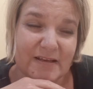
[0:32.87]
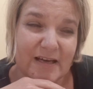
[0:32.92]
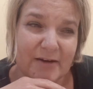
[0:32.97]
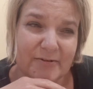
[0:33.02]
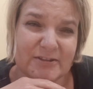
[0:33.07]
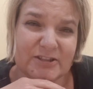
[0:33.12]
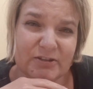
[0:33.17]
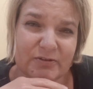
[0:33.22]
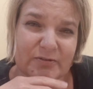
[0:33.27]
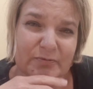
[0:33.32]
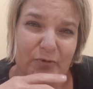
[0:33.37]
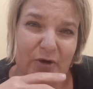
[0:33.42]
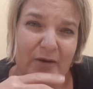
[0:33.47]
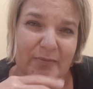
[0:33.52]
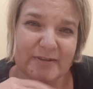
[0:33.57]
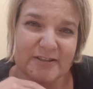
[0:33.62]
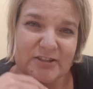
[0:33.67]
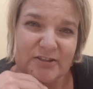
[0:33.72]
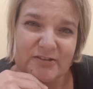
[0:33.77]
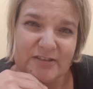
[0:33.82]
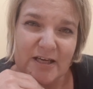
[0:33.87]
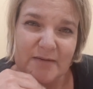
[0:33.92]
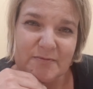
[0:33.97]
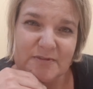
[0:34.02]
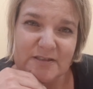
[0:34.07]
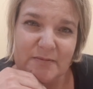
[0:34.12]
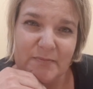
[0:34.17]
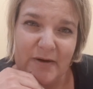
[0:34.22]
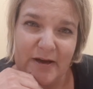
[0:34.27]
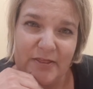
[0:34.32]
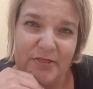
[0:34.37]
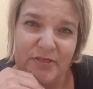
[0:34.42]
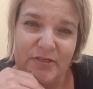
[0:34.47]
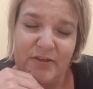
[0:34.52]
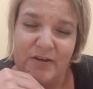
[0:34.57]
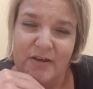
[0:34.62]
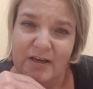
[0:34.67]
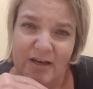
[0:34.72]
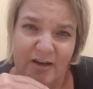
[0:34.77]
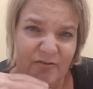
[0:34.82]
would do it probably 2 times a month
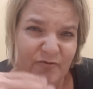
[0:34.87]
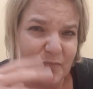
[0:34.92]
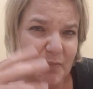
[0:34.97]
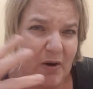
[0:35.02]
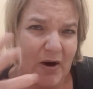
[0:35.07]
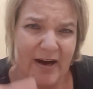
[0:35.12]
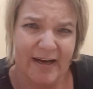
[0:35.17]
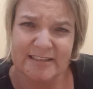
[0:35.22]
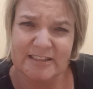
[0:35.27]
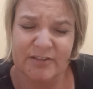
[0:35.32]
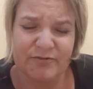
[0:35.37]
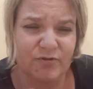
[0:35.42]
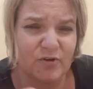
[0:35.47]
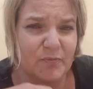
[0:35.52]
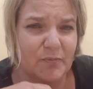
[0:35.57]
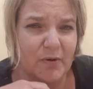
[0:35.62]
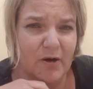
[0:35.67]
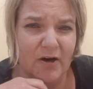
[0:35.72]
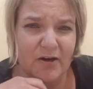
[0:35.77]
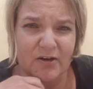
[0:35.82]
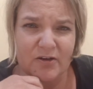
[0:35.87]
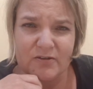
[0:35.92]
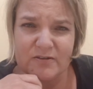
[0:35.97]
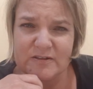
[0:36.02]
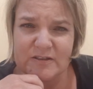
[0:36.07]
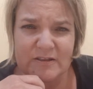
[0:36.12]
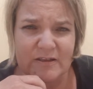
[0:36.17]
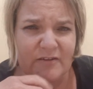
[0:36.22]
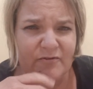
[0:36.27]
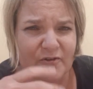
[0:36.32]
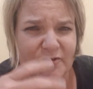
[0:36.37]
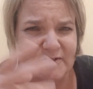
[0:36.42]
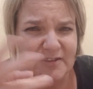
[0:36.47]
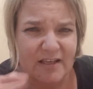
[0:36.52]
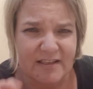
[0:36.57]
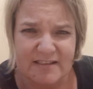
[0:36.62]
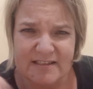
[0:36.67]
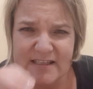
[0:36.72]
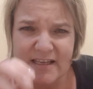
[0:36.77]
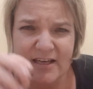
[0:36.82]
of buying different bottles if it was
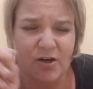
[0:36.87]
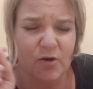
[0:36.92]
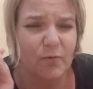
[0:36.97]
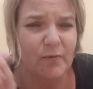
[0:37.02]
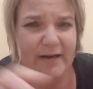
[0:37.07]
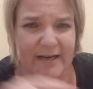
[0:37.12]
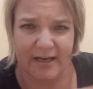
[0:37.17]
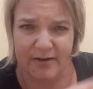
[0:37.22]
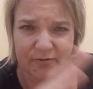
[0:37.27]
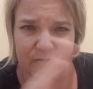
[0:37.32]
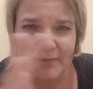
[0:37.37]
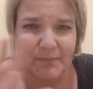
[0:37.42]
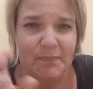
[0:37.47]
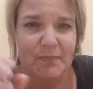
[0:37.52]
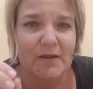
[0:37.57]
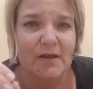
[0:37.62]
on sale, whatever.